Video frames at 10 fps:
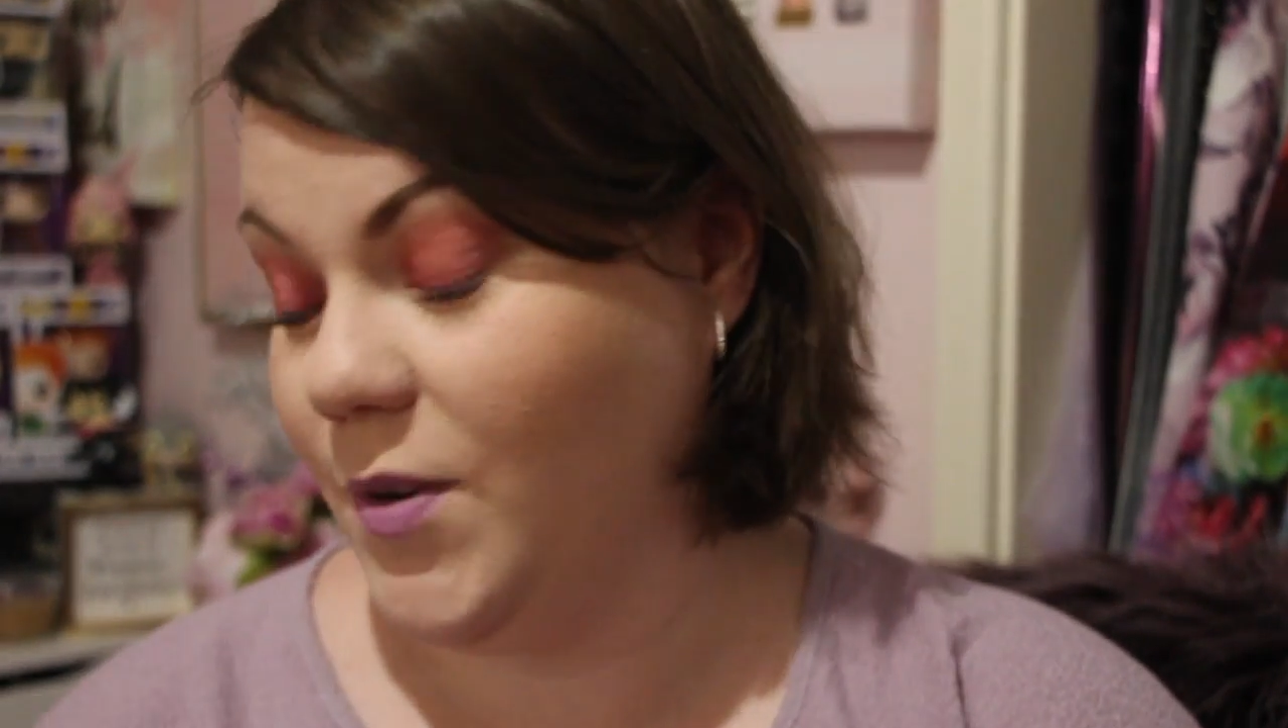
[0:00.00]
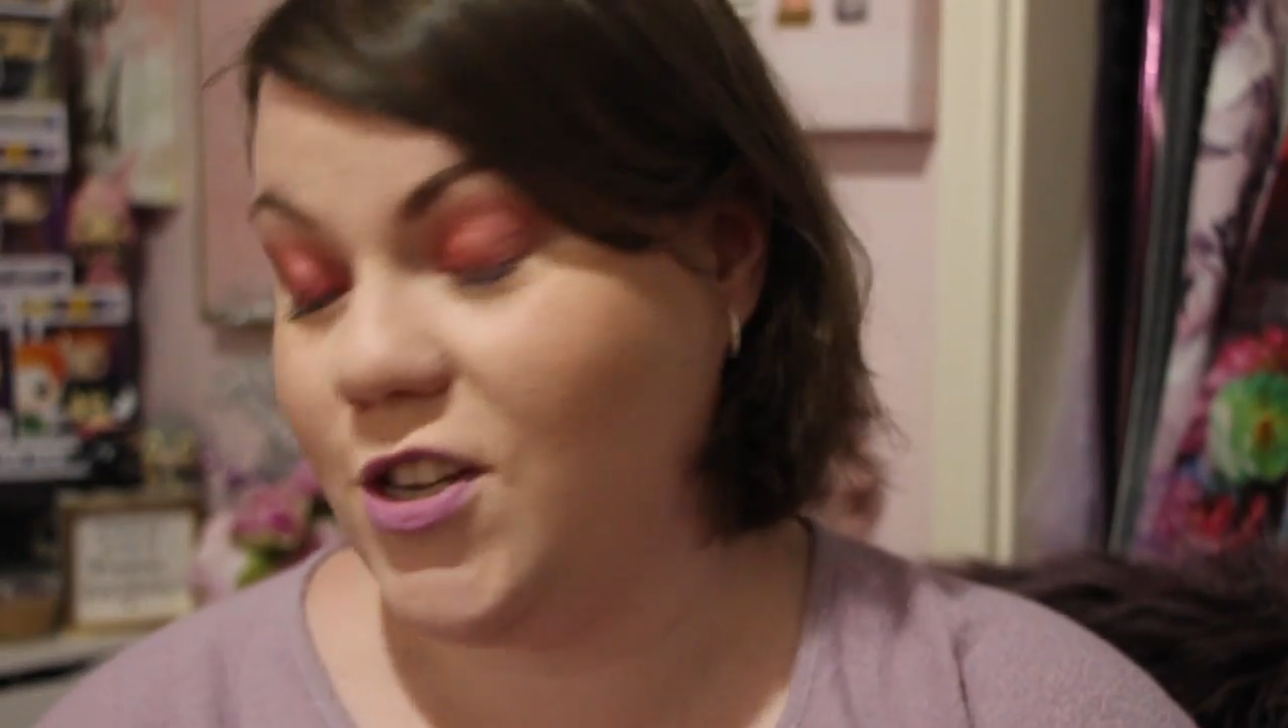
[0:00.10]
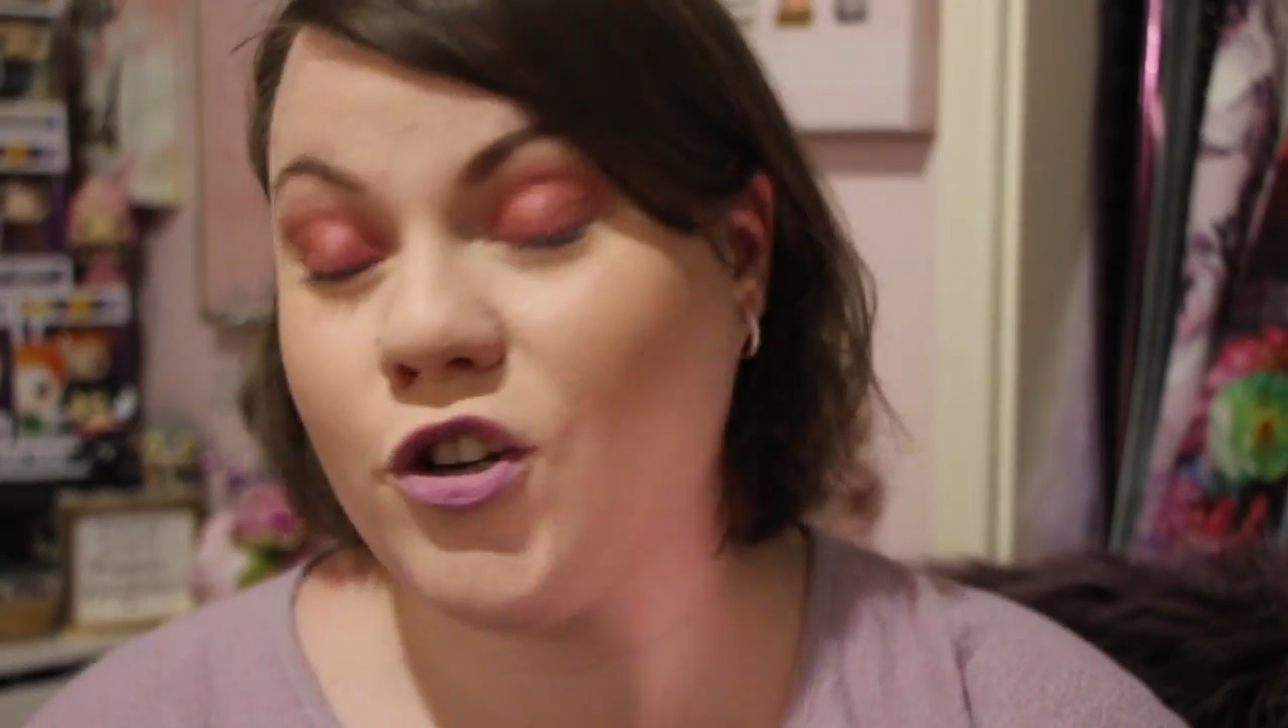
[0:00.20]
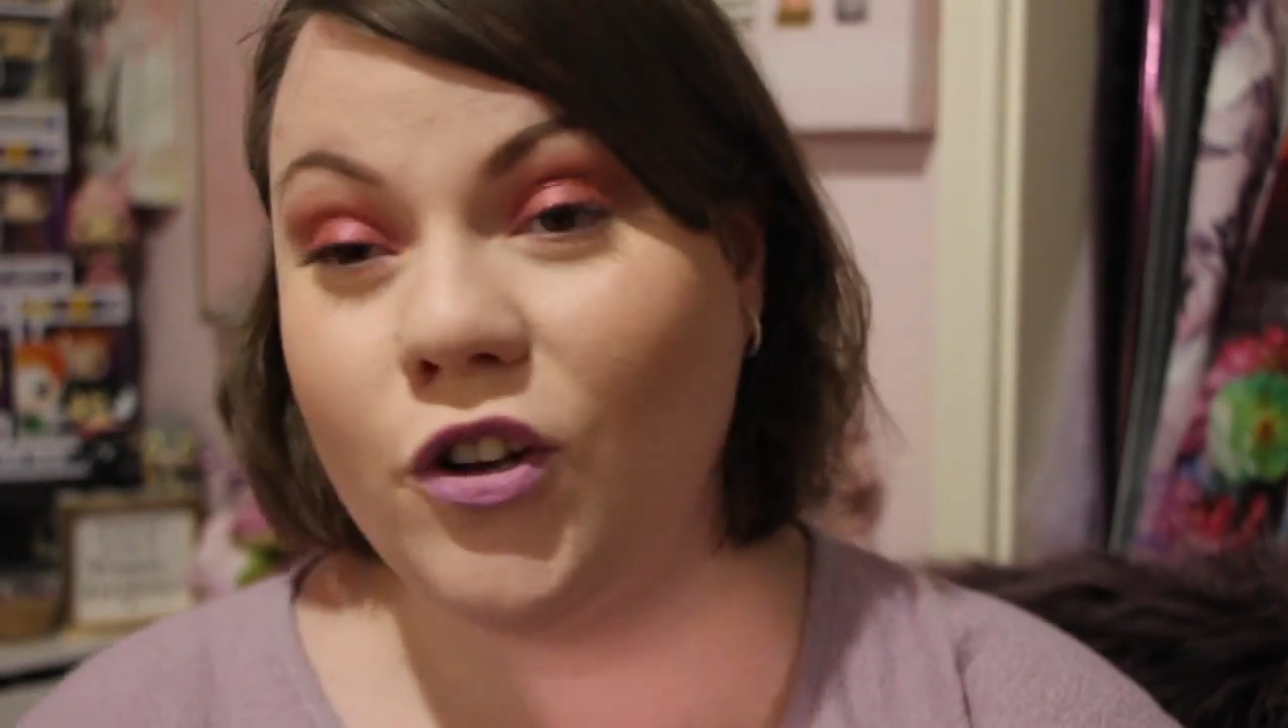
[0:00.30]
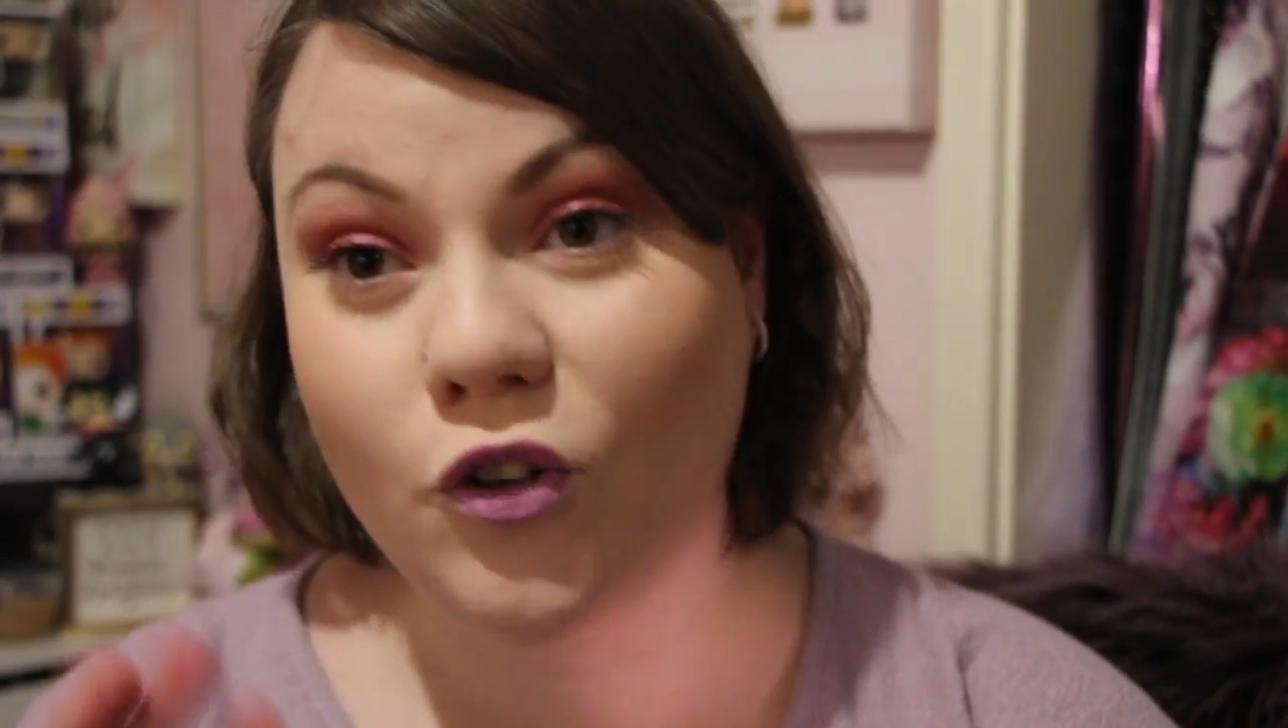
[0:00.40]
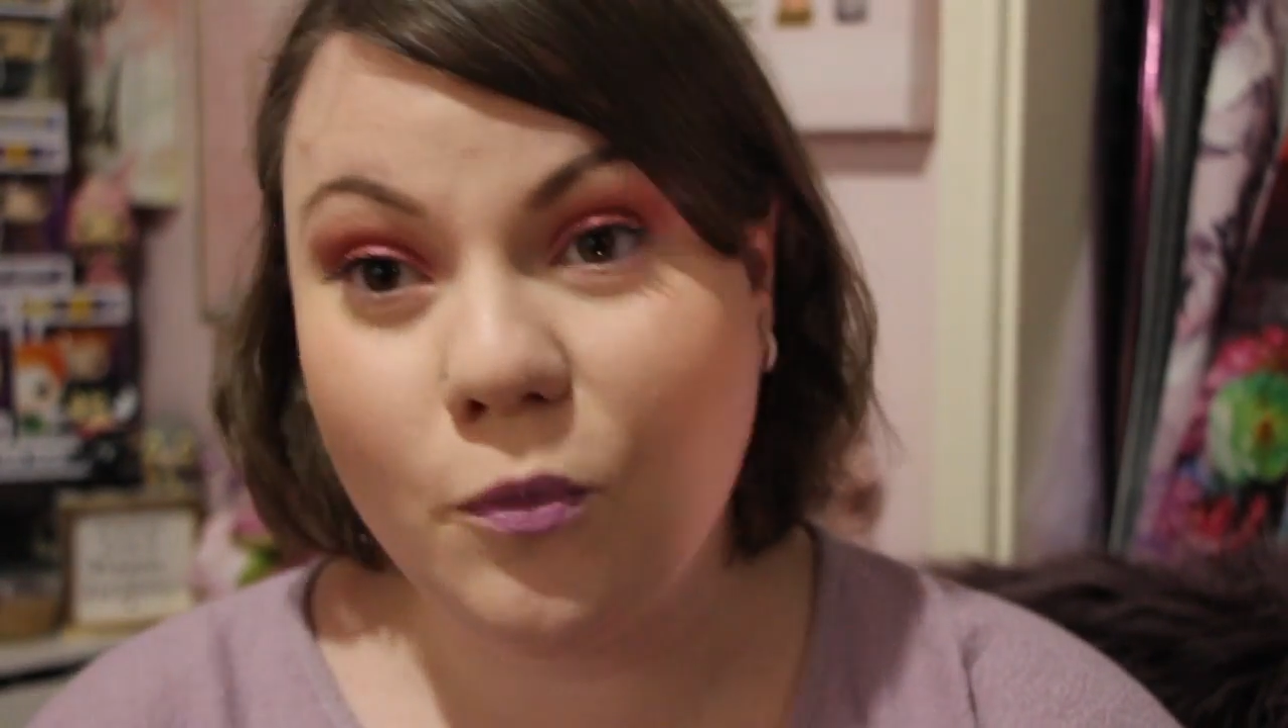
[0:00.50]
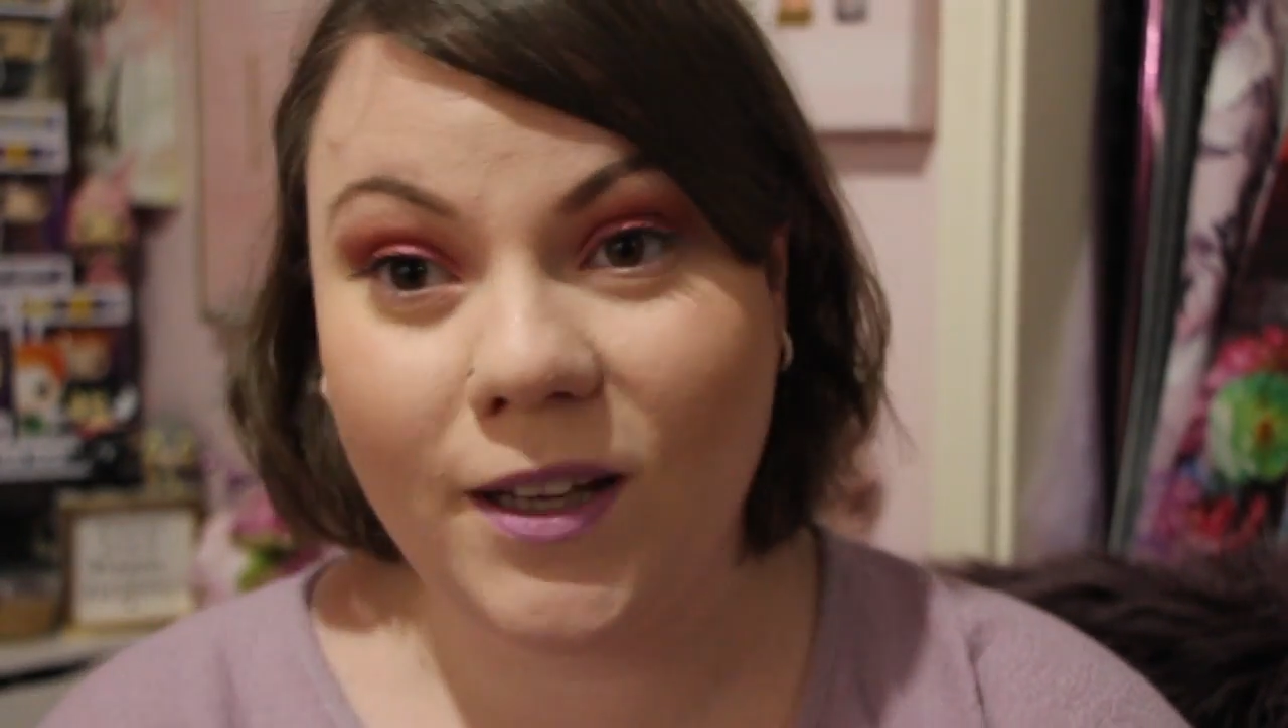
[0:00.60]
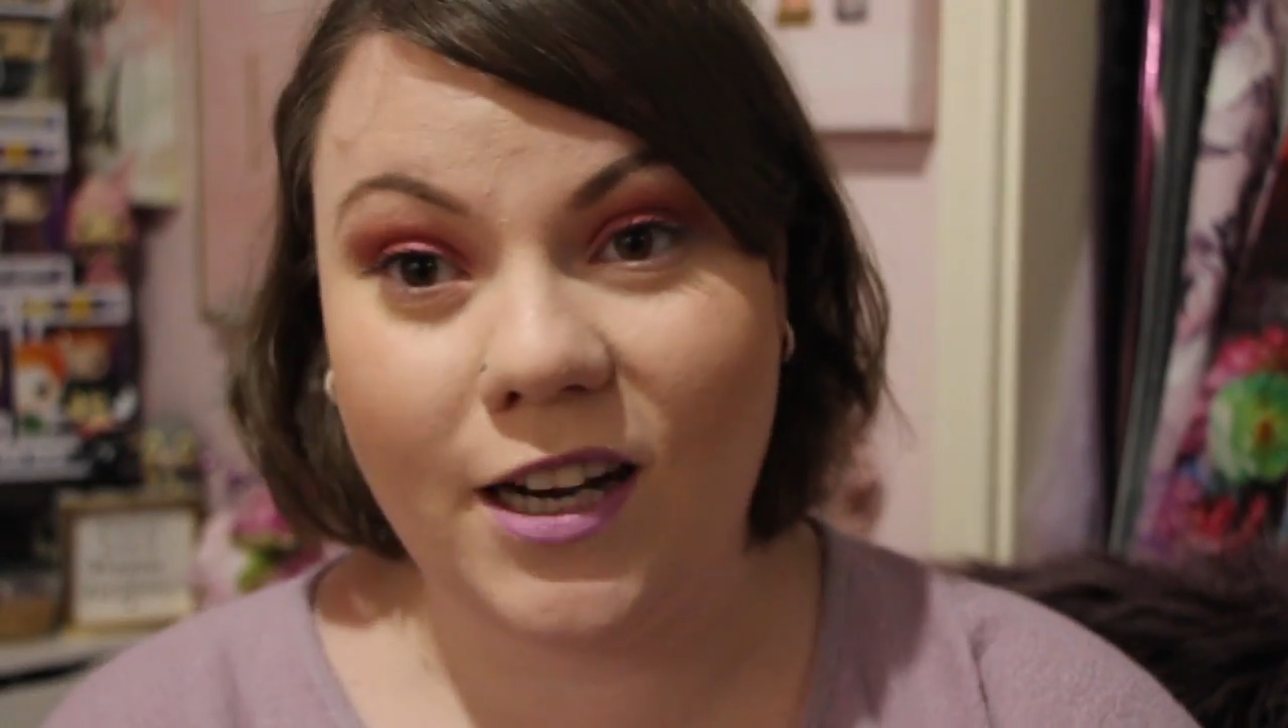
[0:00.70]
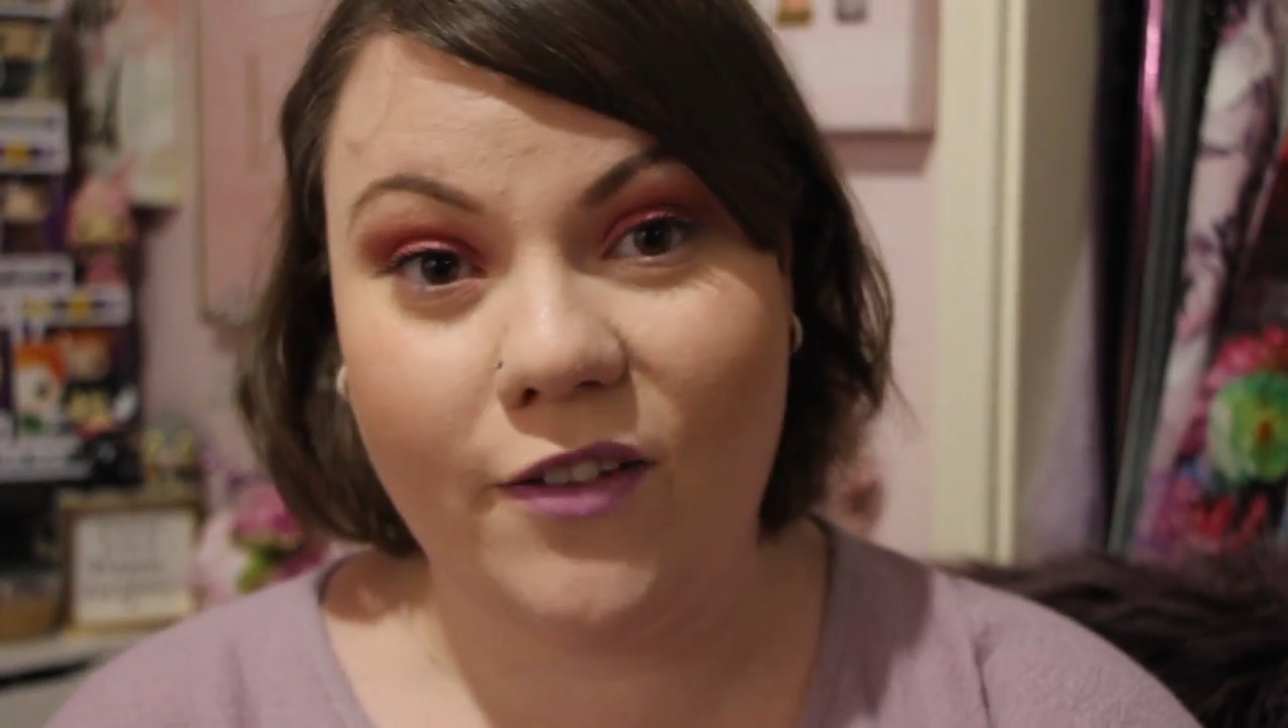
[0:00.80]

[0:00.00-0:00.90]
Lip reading: which normally